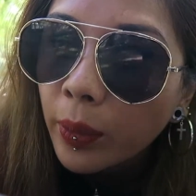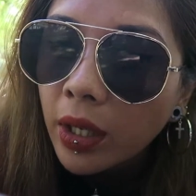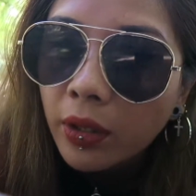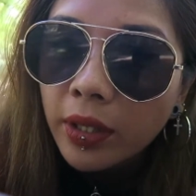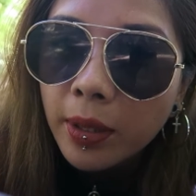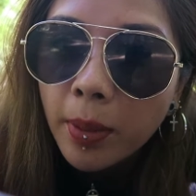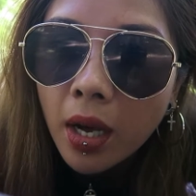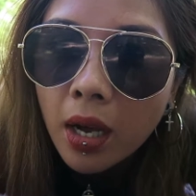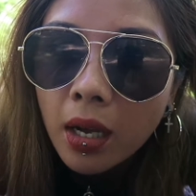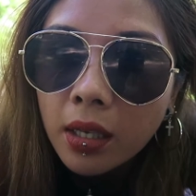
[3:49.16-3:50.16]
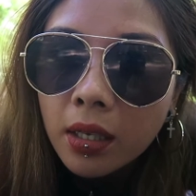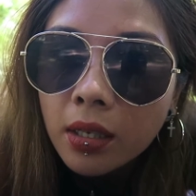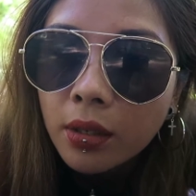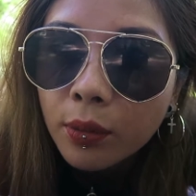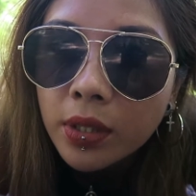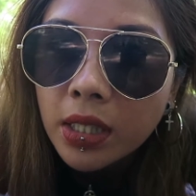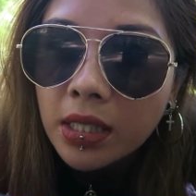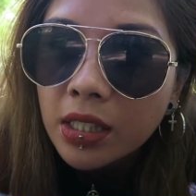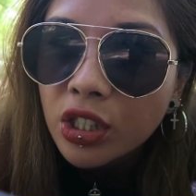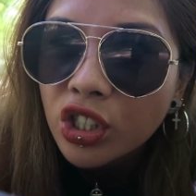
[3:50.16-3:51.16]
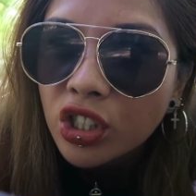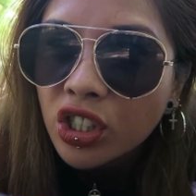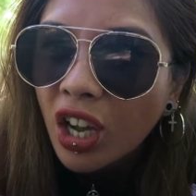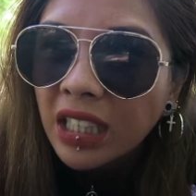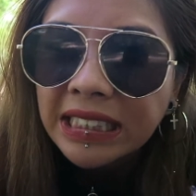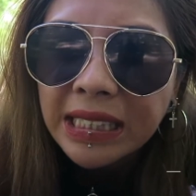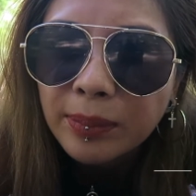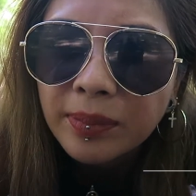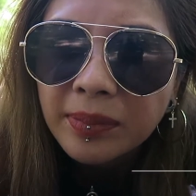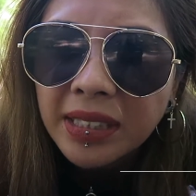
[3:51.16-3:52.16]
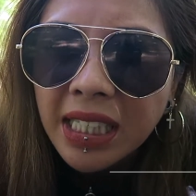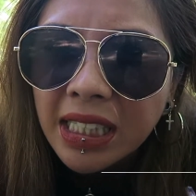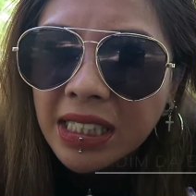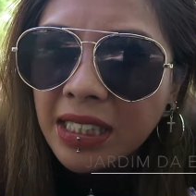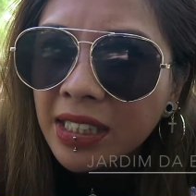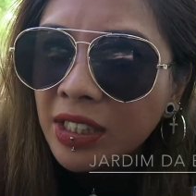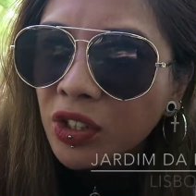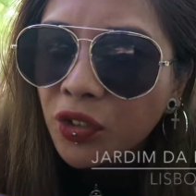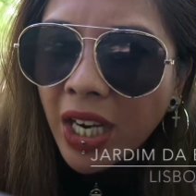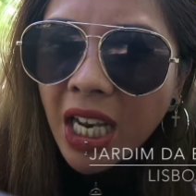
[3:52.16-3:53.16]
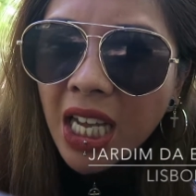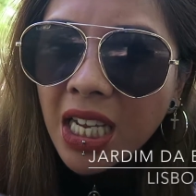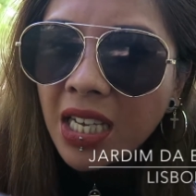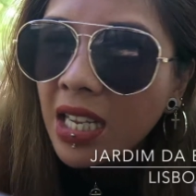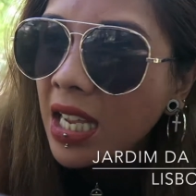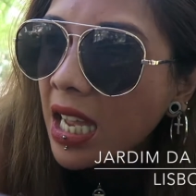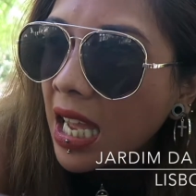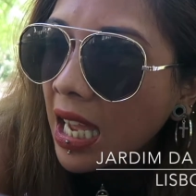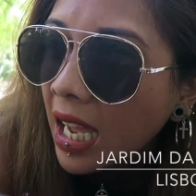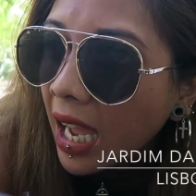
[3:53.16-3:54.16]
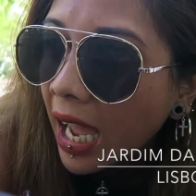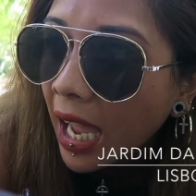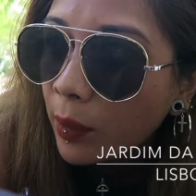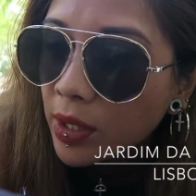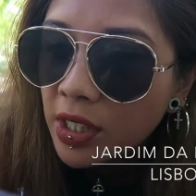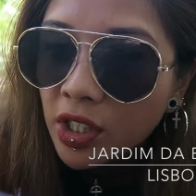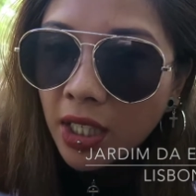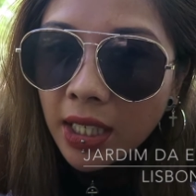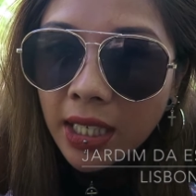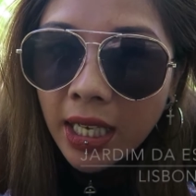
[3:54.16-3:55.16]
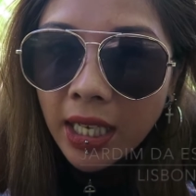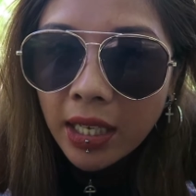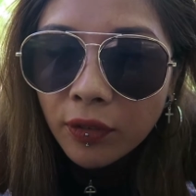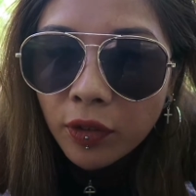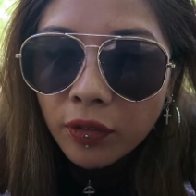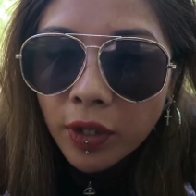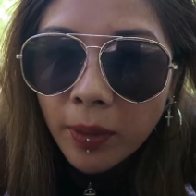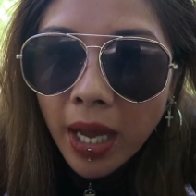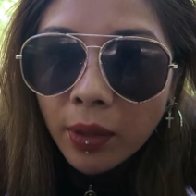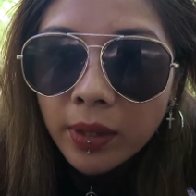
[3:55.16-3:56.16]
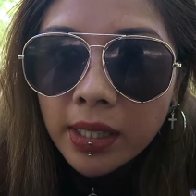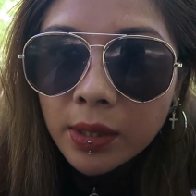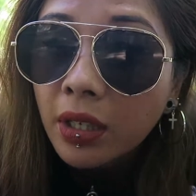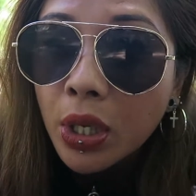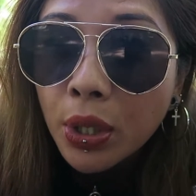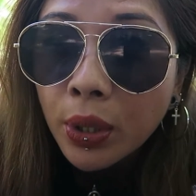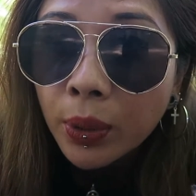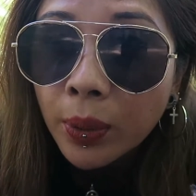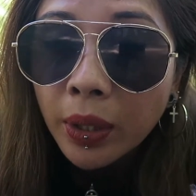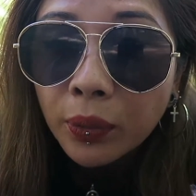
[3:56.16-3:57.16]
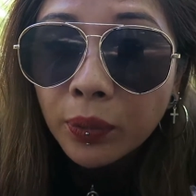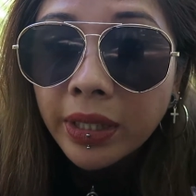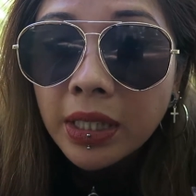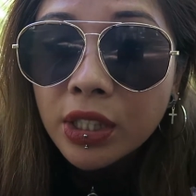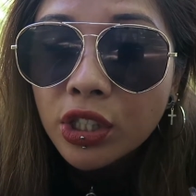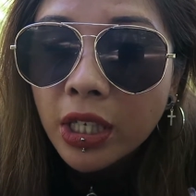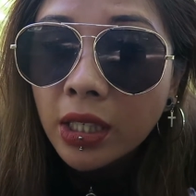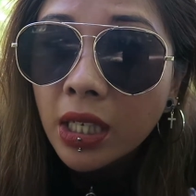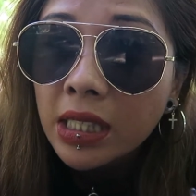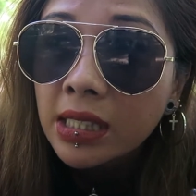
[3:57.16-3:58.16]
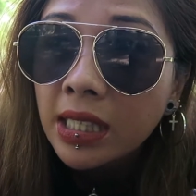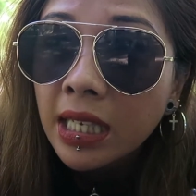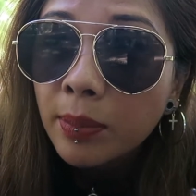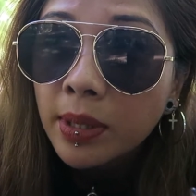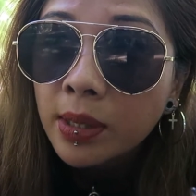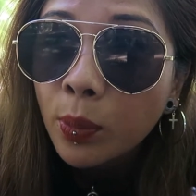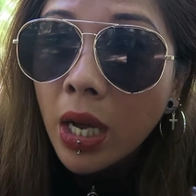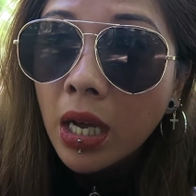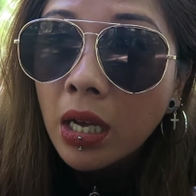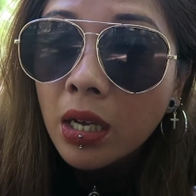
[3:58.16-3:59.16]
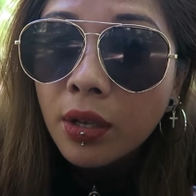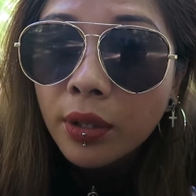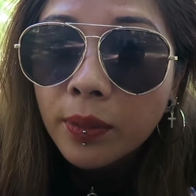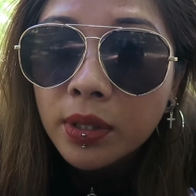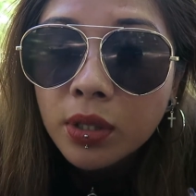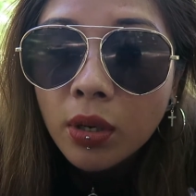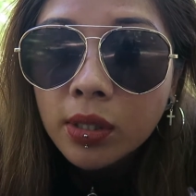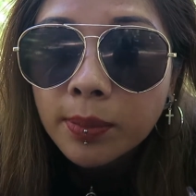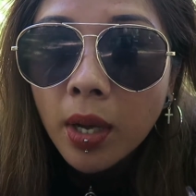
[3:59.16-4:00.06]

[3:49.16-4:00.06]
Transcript: We are in the park, which is Jardim da Estrela, and we're just chilling here for a few hours. We had a really shit night's sleep as well. There were dogs